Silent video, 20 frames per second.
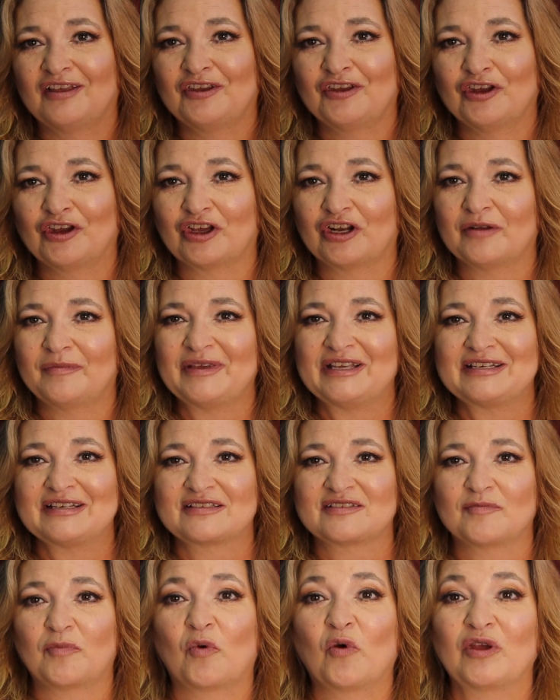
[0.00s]
You're going to be
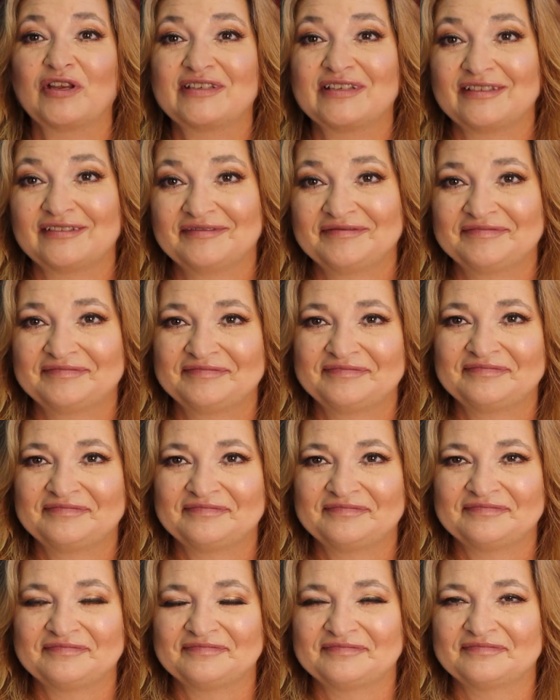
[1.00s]
disappointed.
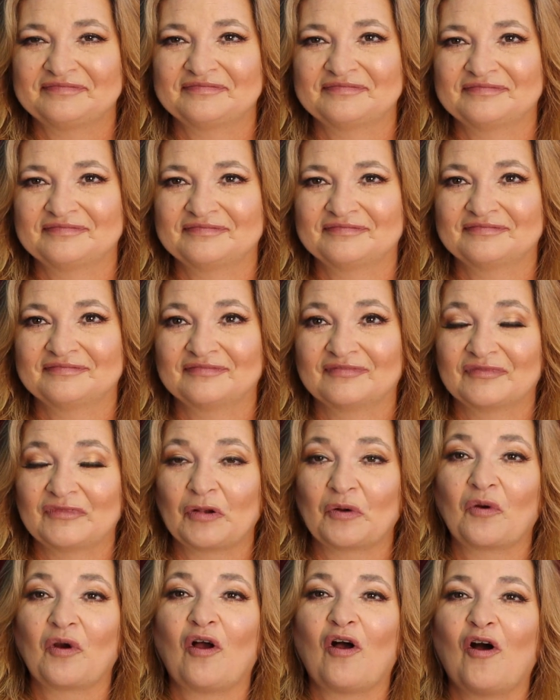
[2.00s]

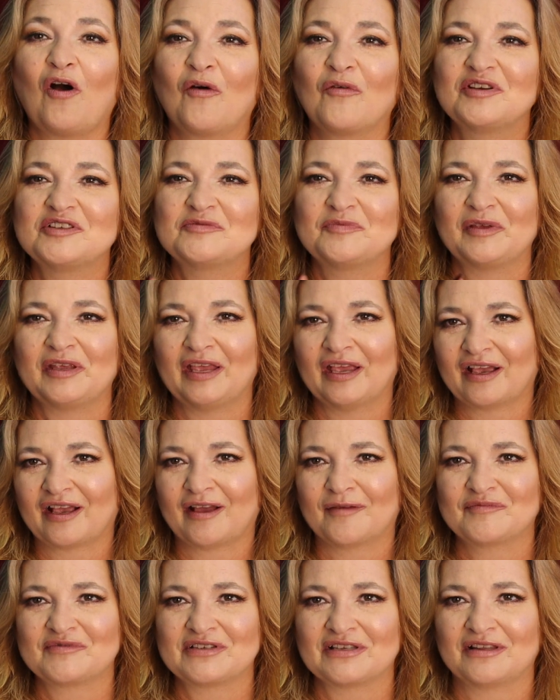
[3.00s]
There will always be
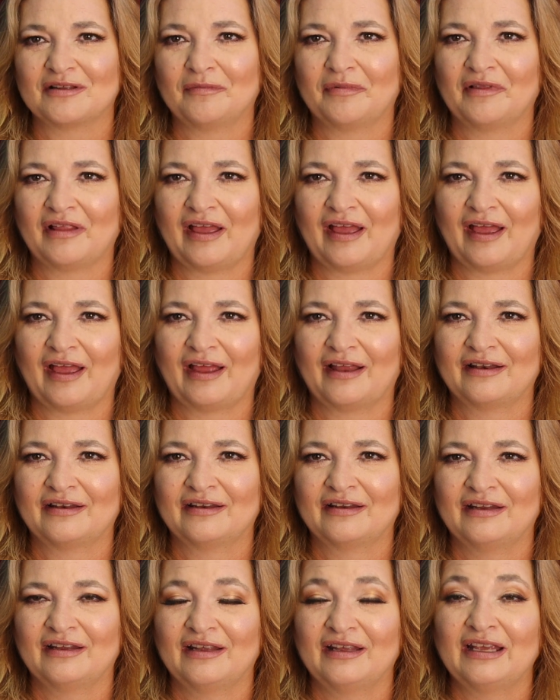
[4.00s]
hiccups in the plan.
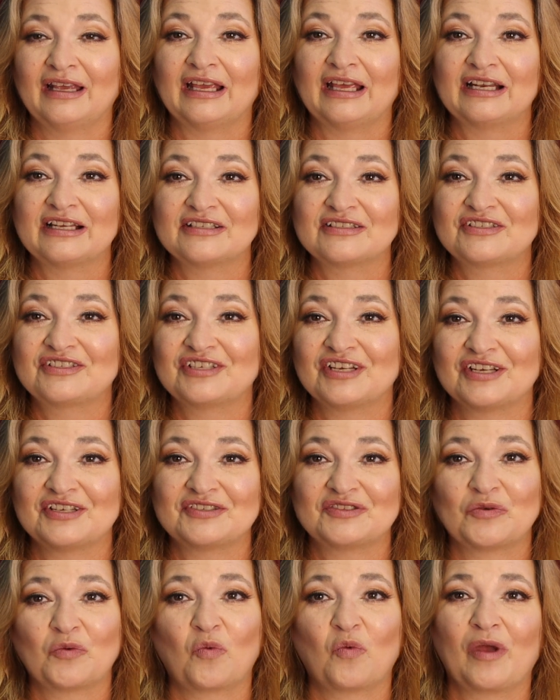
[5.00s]
It is
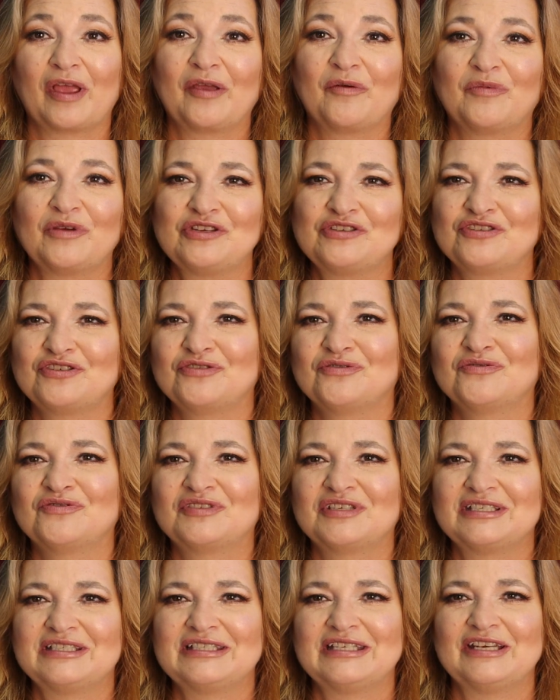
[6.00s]
just the way we choose
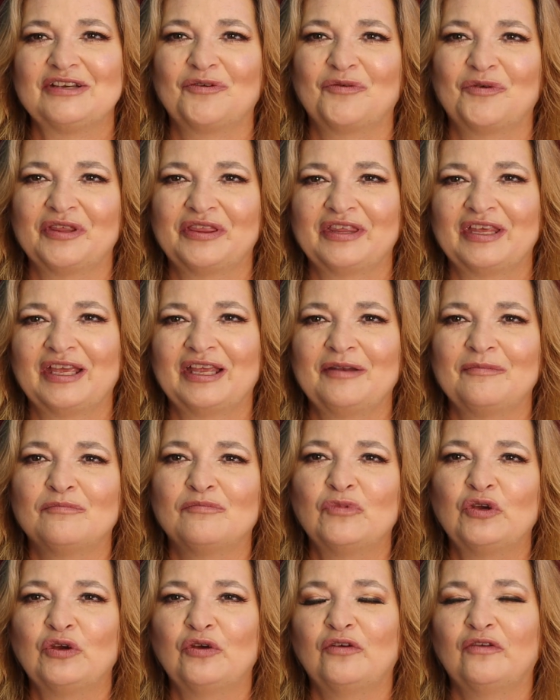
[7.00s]
to deal with it,
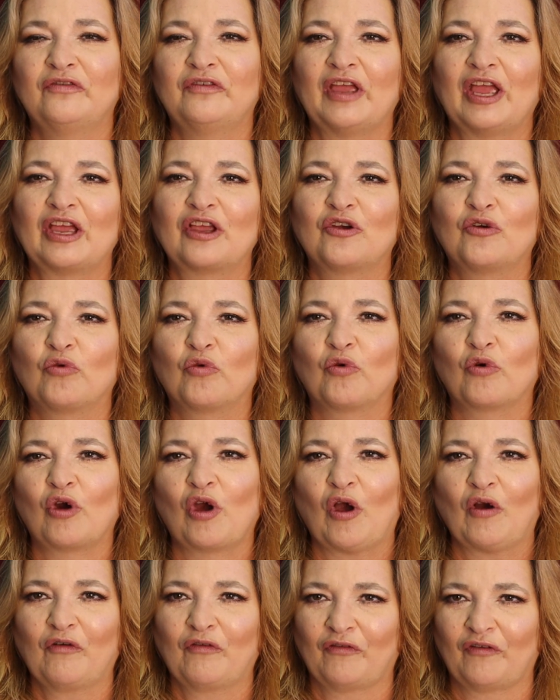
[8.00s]
move, and
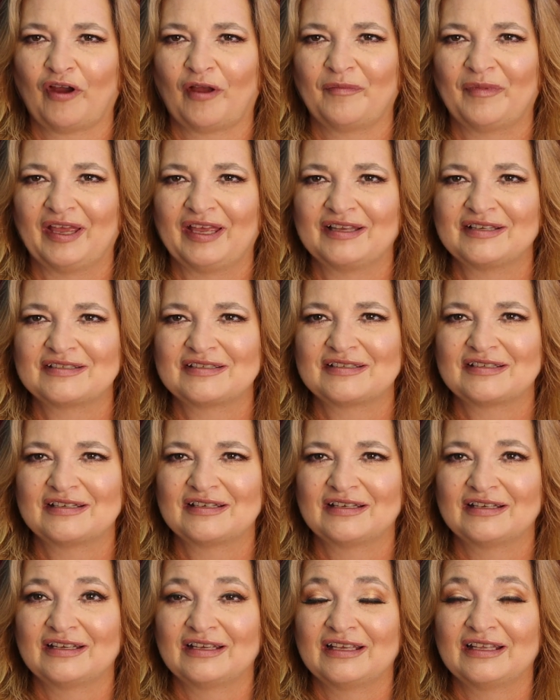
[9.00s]
grow from it
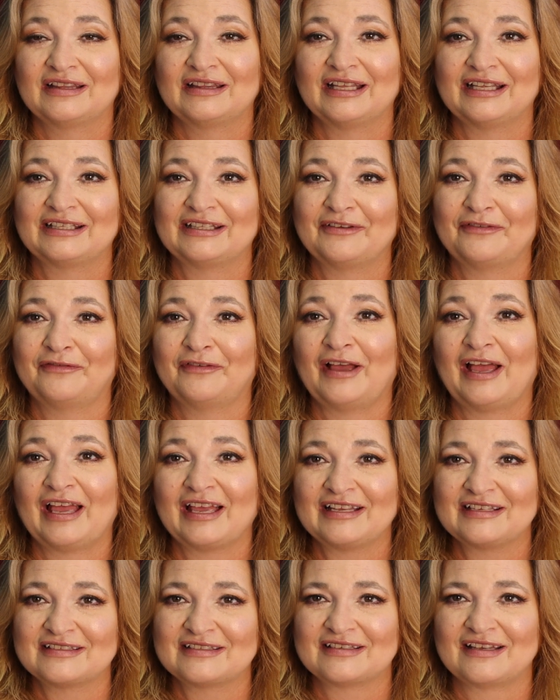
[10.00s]
that
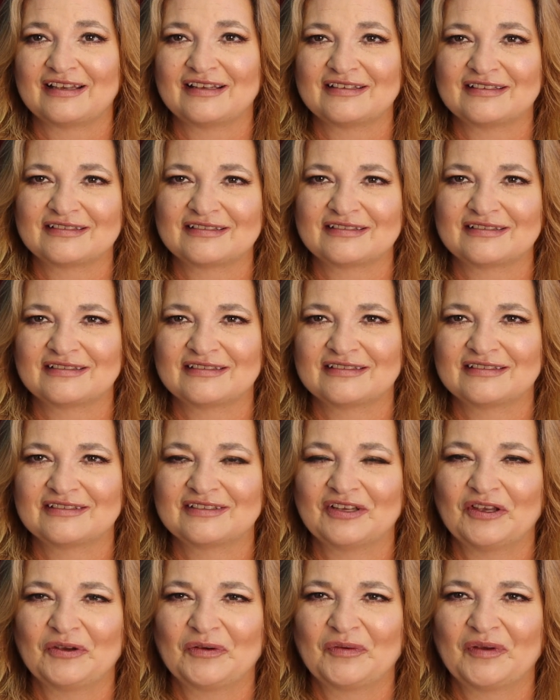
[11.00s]
defines us.
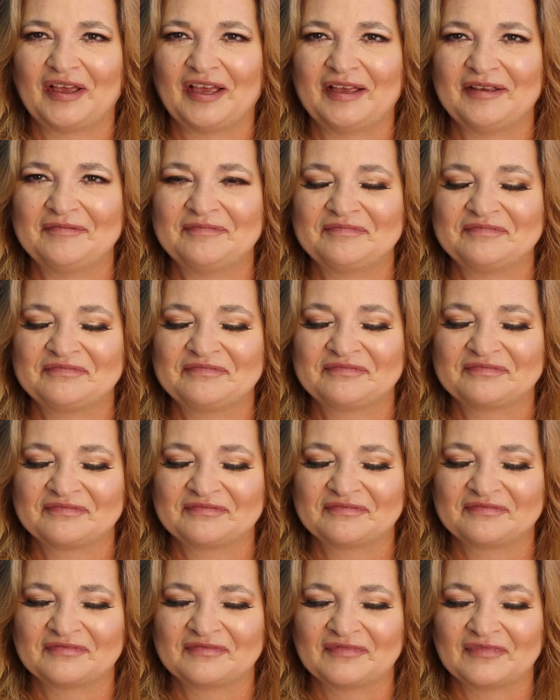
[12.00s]
Okay?
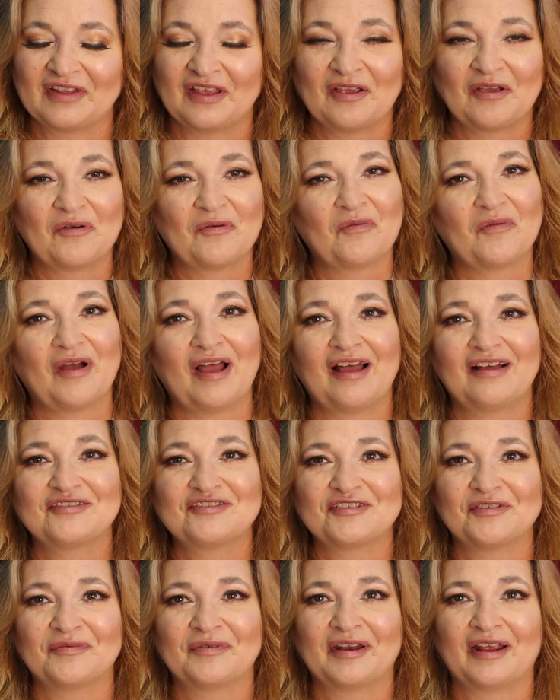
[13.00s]
Wow,
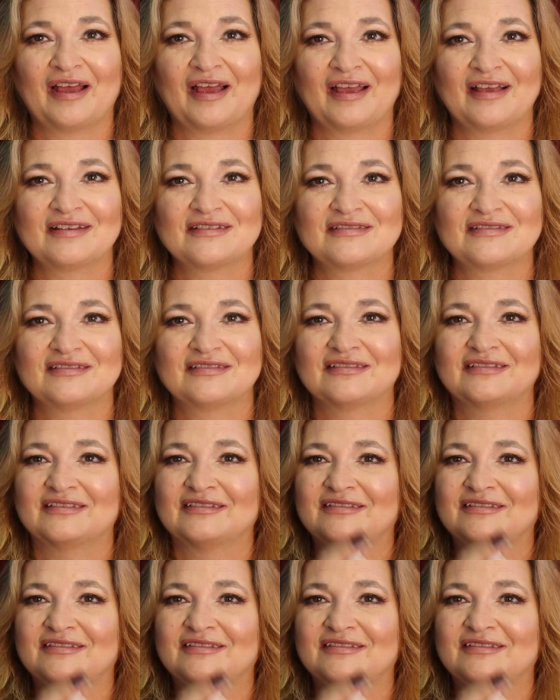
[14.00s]
Geminis.